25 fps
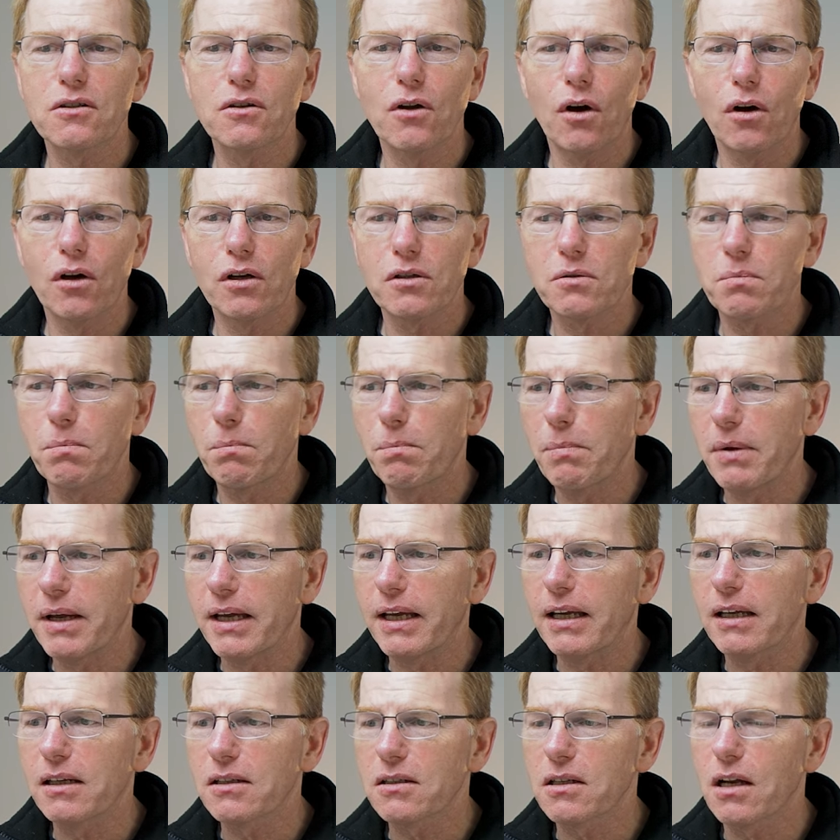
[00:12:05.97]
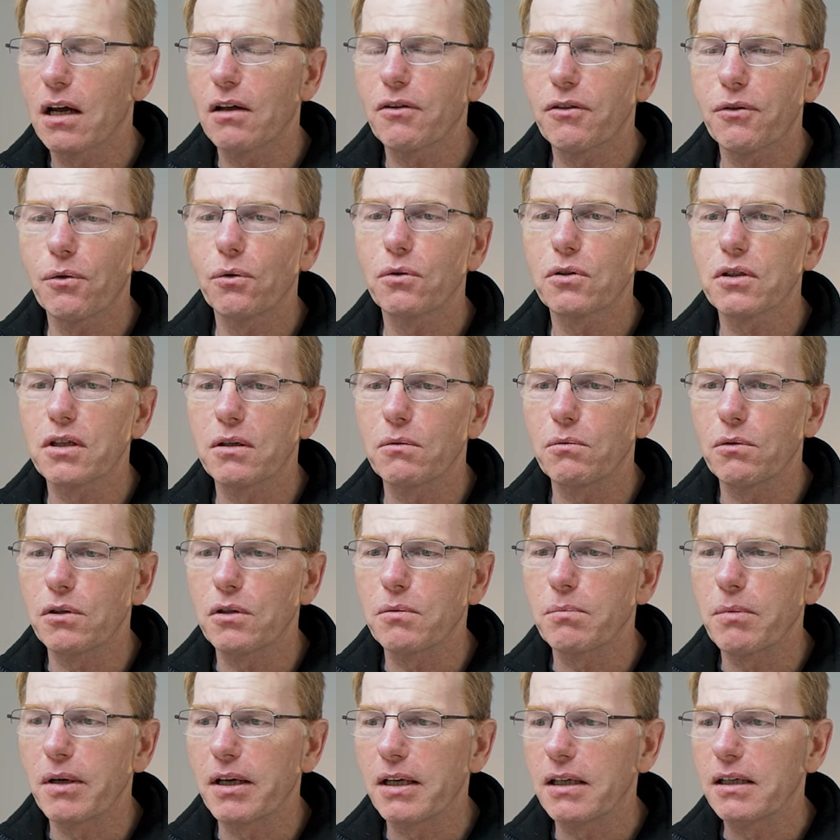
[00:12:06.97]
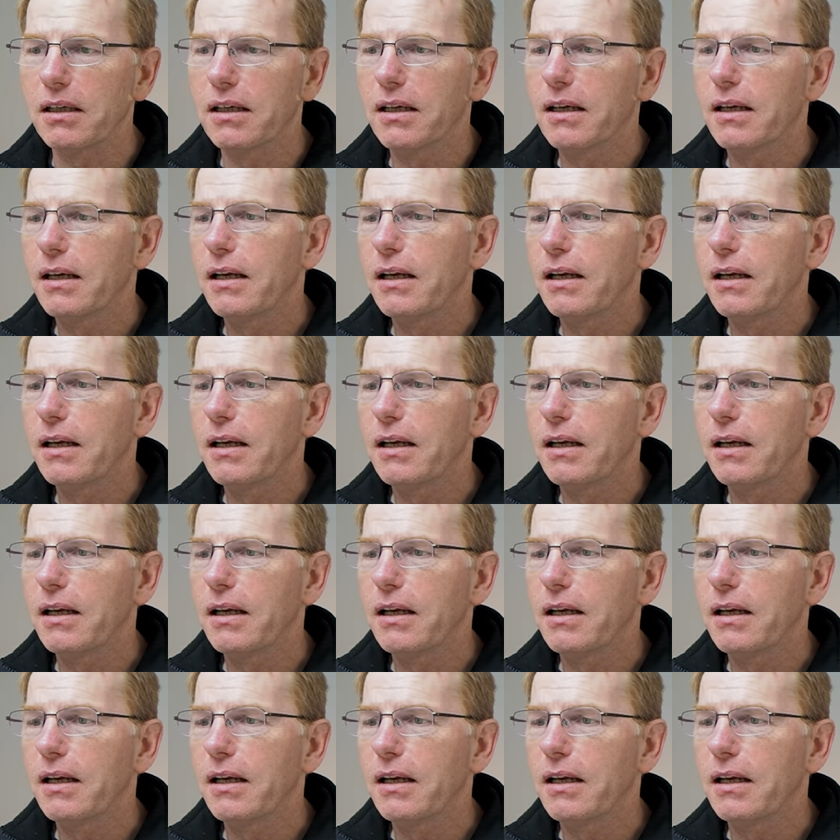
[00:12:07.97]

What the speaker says: not as big as I thought it would be.